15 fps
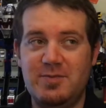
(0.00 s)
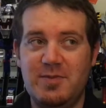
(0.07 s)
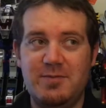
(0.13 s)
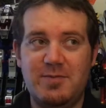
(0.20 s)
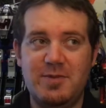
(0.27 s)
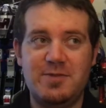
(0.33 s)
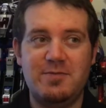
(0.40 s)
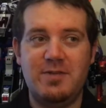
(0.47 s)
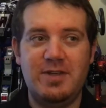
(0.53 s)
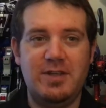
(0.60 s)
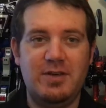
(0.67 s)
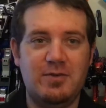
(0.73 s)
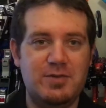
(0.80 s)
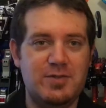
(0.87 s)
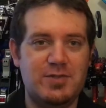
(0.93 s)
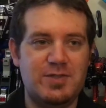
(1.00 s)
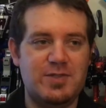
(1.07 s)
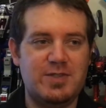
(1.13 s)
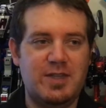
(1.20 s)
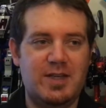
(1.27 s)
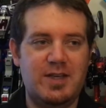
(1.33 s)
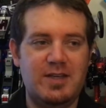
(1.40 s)
my first video was
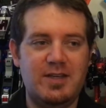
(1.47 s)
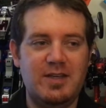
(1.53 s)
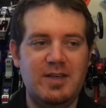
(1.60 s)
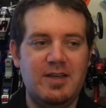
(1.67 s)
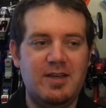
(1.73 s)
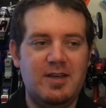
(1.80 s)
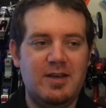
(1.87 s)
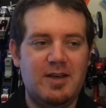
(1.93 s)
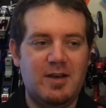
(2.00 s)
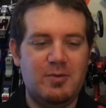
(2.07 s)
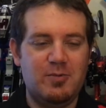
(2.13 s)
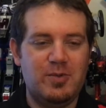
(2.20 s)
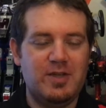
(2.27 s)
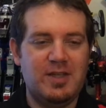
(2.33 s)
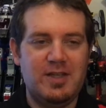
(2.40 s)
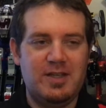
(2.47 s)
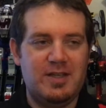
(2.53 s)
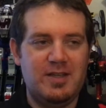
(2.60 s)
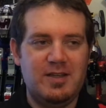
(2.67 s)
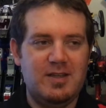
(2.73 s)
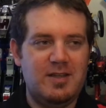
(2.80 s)
just like a really